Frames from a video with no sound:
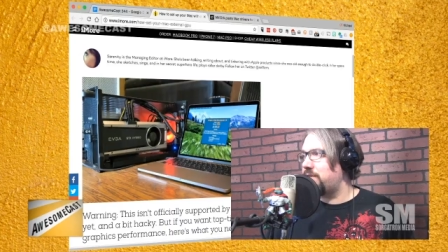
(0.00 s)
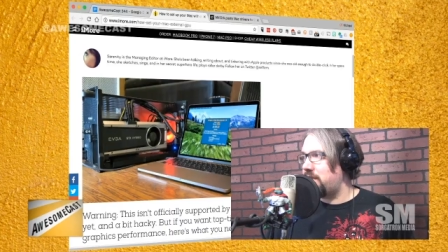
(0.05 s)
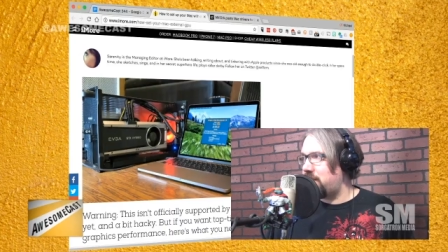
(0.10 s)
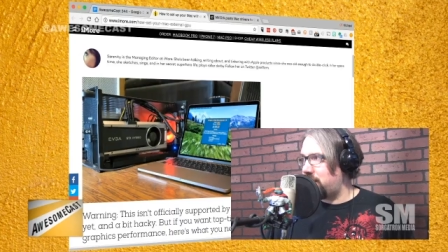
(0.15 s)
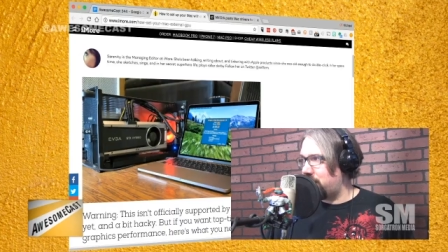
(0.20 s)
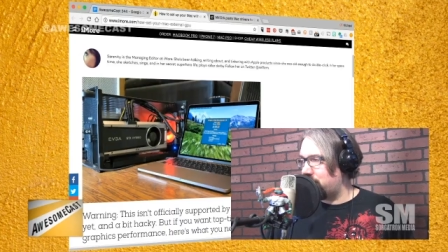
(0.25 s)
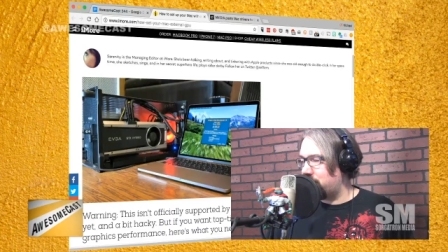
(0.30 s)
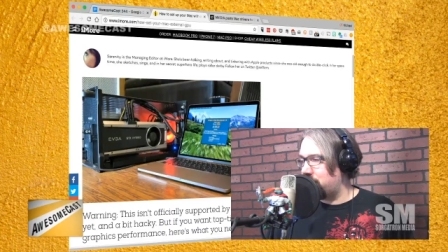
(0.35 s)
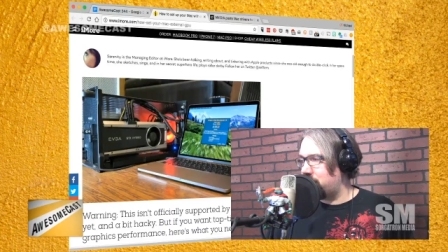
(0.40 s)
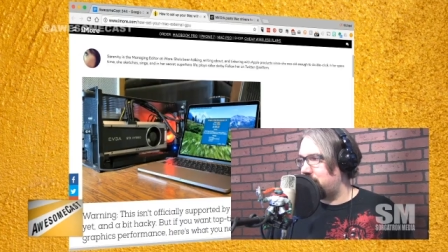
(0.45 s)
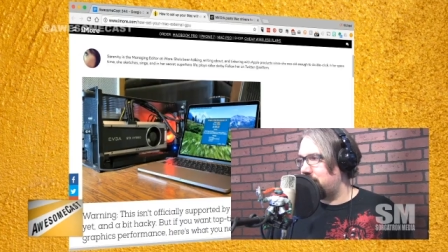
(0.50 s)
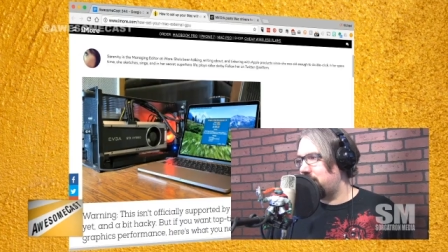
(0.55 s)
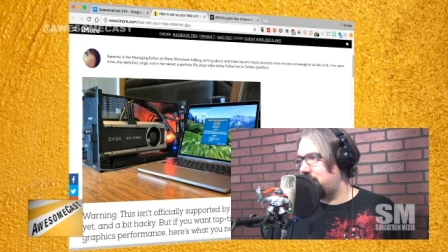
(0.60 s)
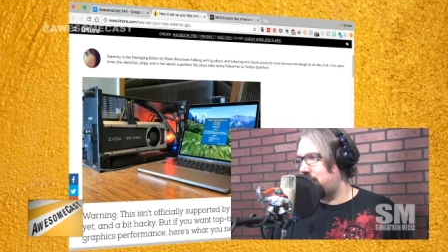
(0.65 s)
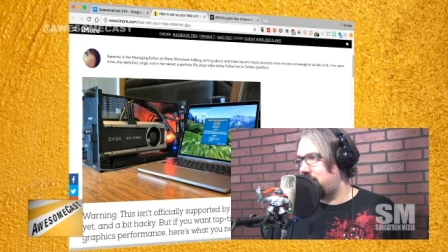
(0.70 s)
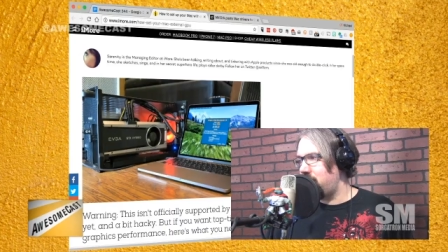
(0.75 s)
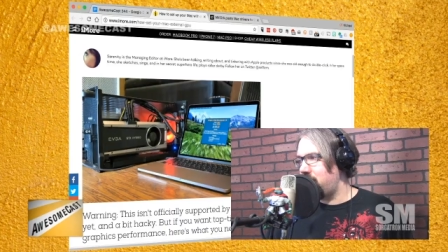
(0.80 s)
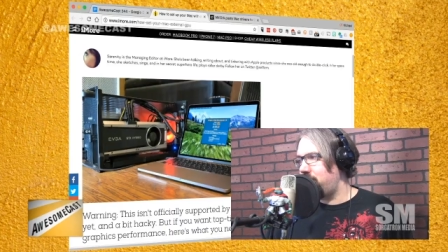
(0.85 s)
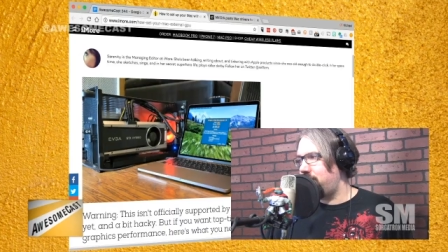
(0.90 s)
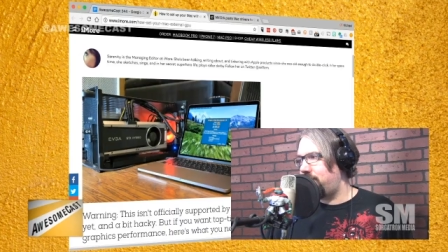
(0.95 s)
years since
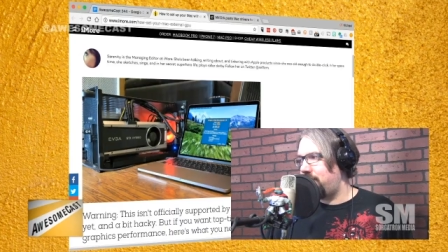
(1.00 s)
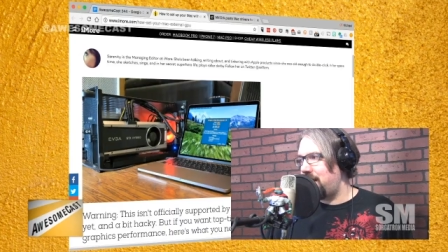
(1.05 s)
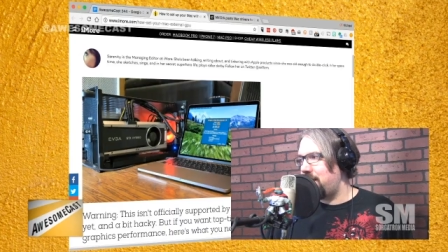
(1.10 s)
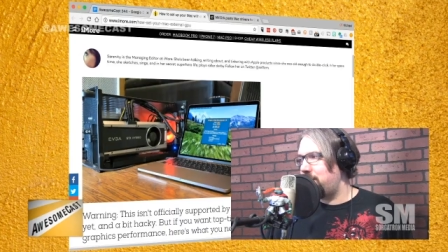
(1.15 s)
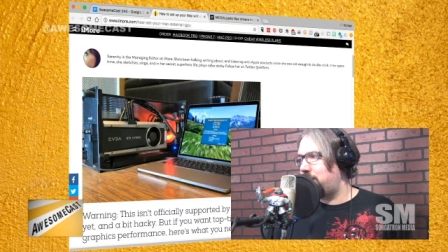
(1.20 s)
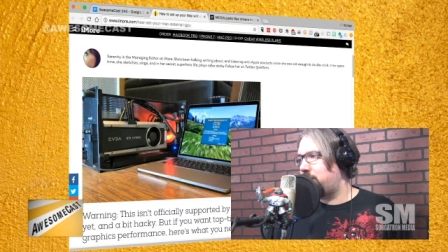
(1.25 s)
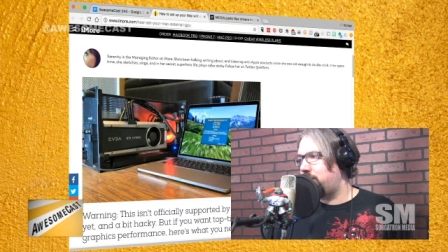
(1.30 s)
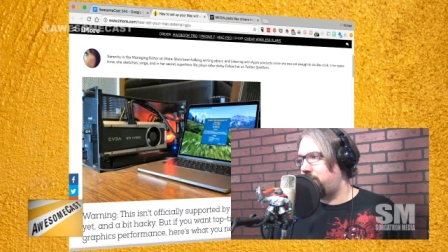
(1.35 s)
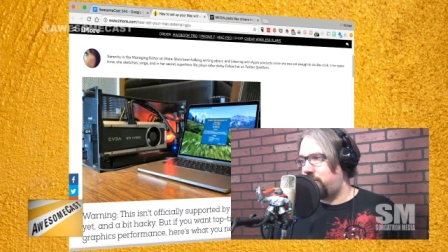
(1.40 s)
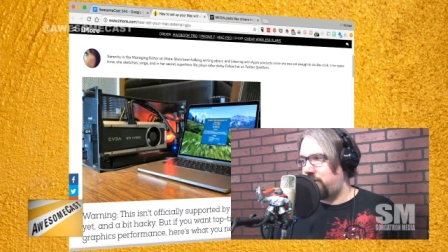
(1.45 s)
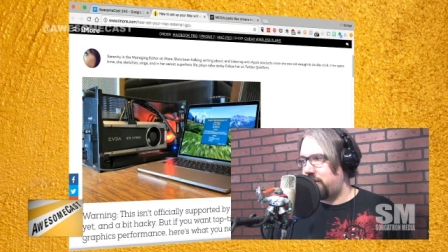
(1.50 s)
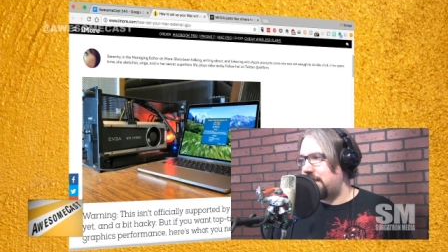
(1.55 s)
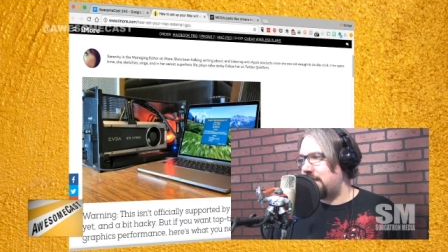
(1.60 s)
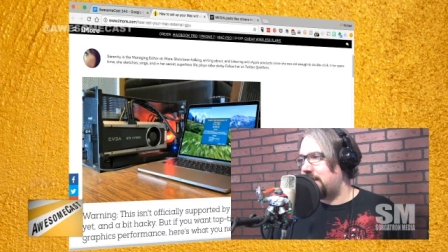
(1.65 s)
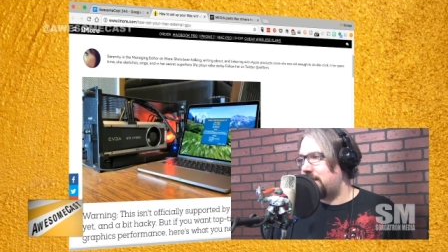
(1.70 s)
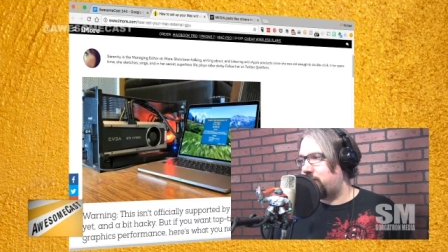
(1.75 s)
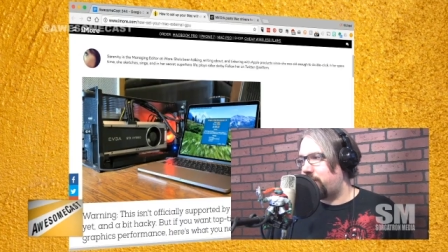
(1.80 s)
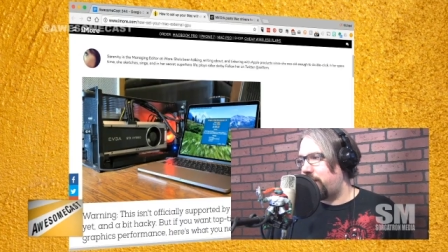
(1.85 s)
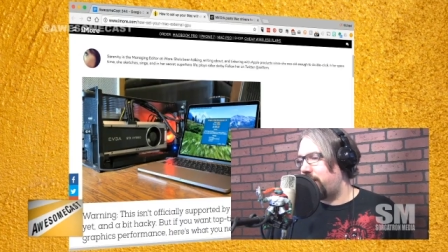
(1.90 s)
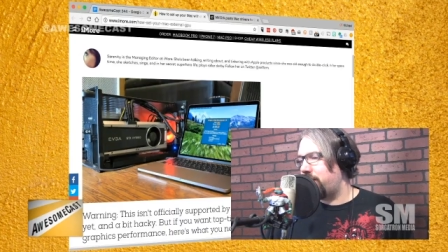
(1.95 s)
the fabled
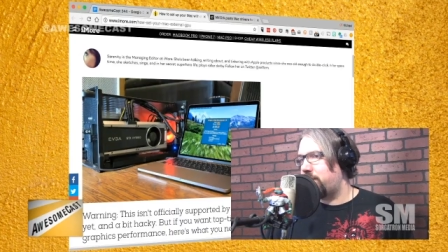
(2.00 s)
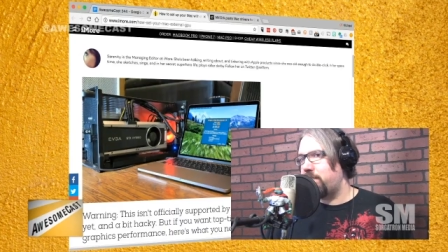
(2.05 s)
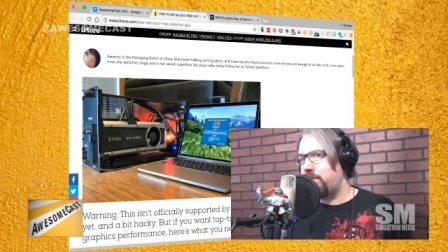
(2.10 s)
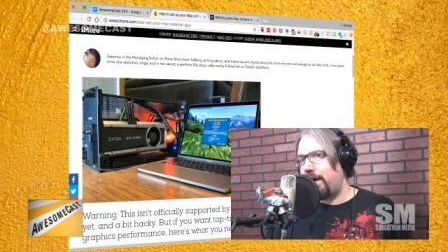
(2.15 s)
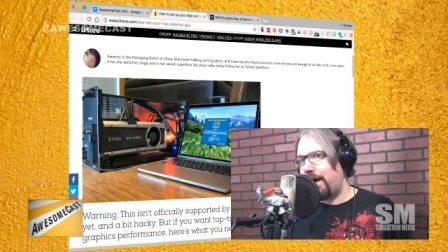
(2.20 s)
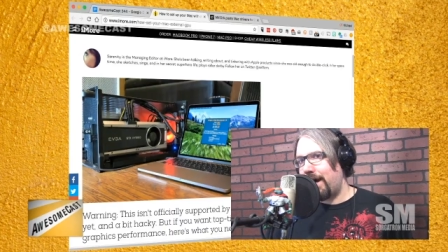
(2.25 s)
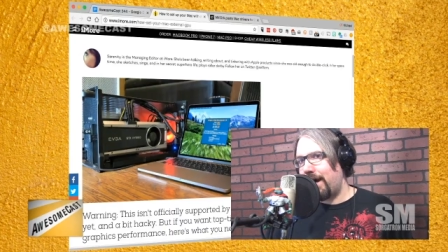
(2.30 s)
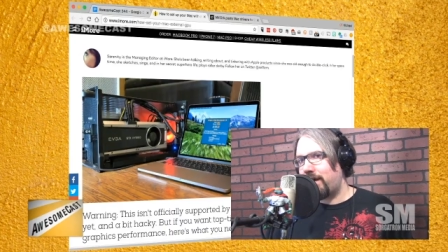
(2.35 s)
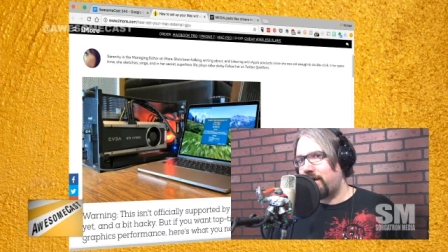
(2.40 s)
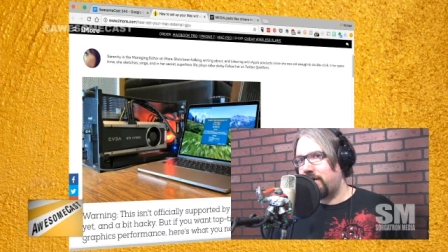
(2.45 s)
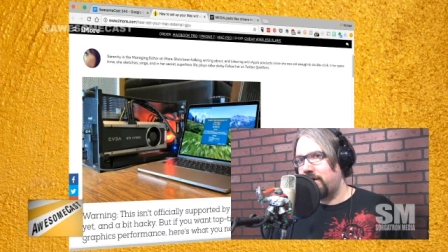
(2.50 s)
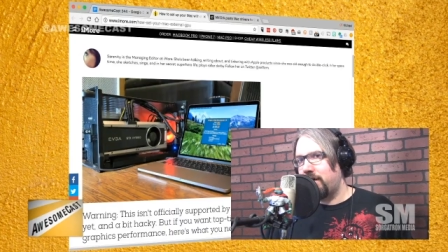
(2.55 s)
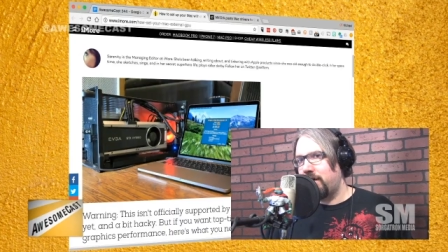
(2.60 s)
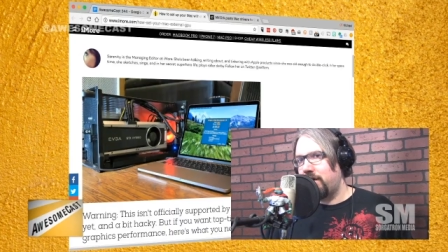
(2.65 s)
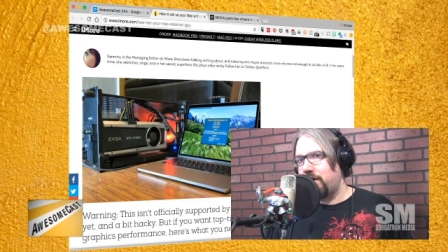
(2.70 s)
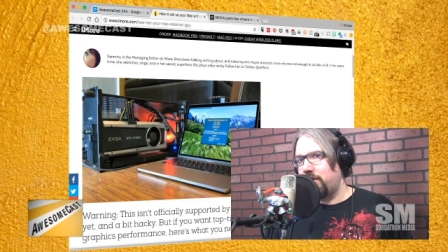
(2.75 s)
cheese grater Mac,